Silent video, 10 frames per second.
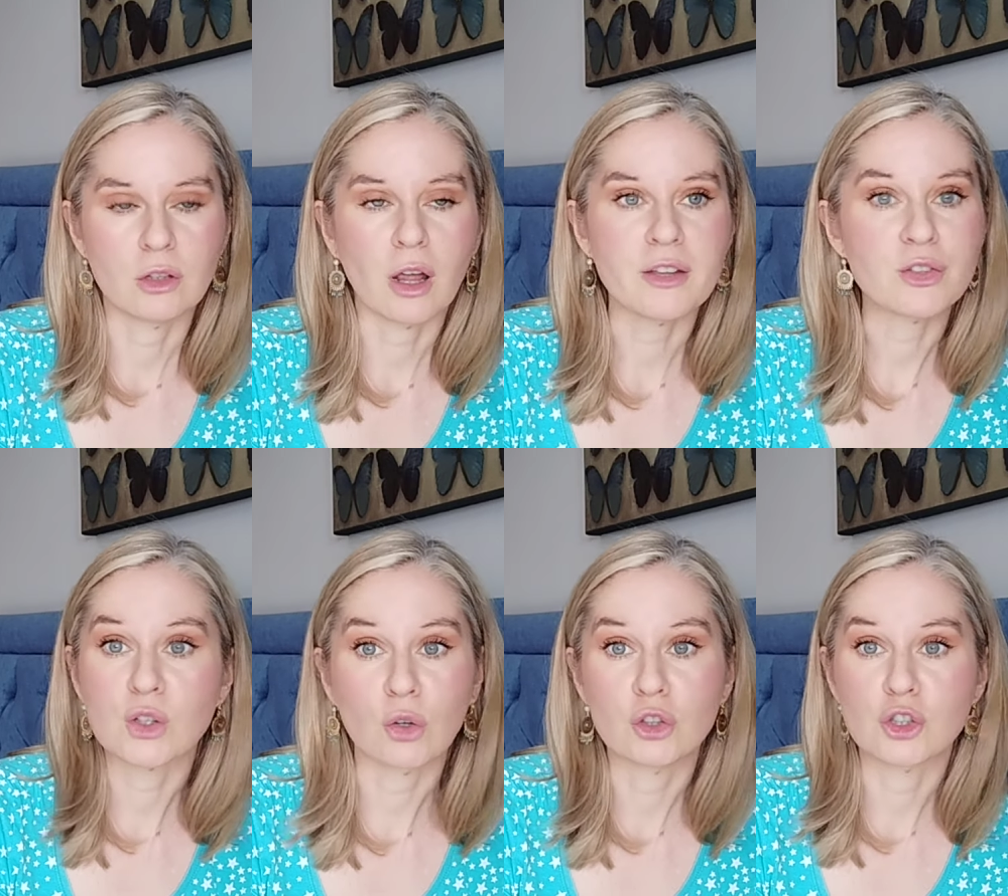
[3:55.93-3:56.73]
life
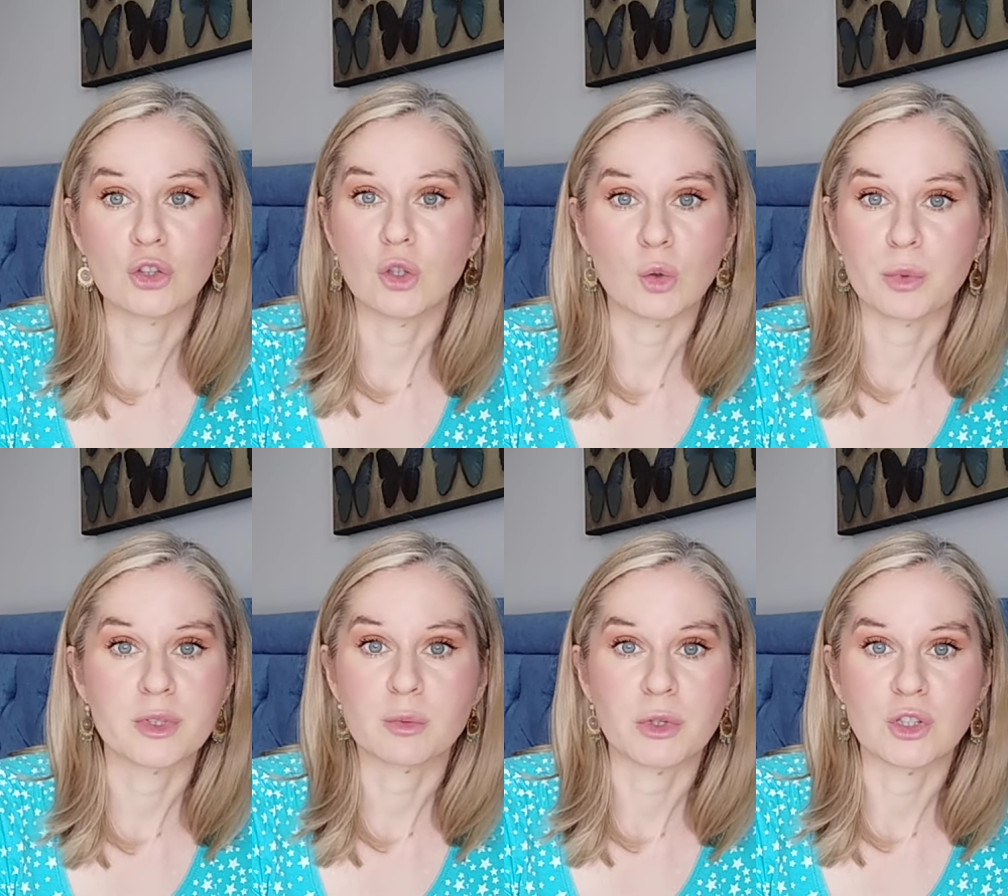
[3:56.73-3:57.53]
is going to chew you up
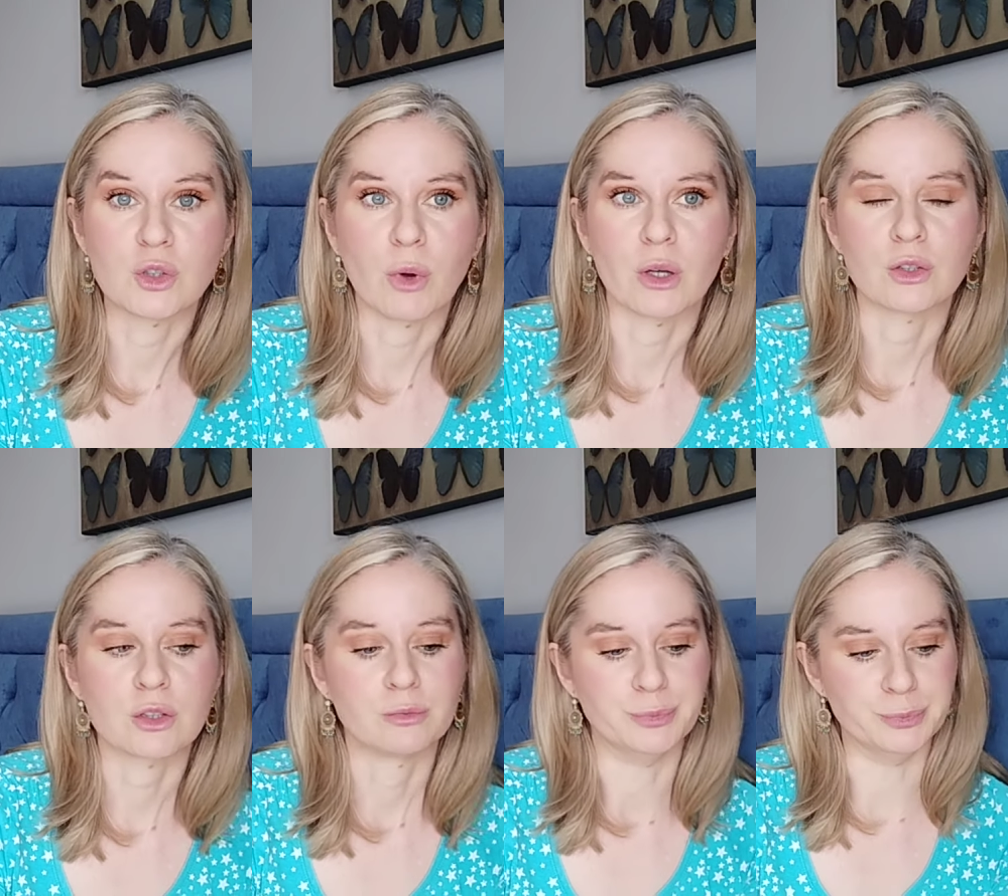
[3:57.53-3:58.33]
and spit you out.